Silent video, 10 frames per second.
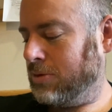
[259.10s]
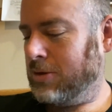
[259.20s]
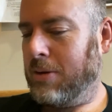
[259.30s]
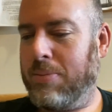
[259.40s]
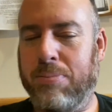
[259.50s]

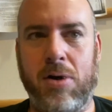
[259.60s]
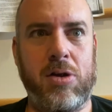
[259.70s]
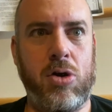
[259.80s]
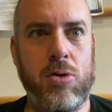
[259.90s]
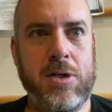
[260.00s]
be part of your
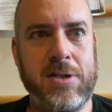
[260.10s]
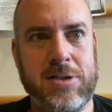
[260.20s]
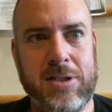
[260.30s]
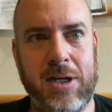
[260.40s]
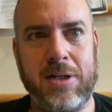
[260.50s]
hotel
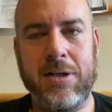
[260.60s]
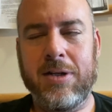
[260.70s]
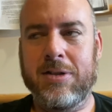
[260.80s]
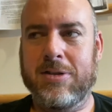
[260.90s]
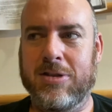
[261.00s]
stay.
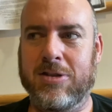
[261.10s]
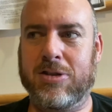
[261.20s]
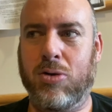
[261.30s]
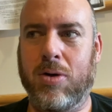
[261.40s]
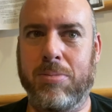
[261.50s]
Just
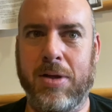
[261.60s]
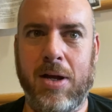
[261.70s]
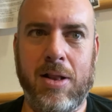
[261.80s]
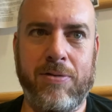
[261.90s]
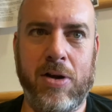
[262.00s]
go up the
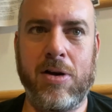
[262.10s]
elevator.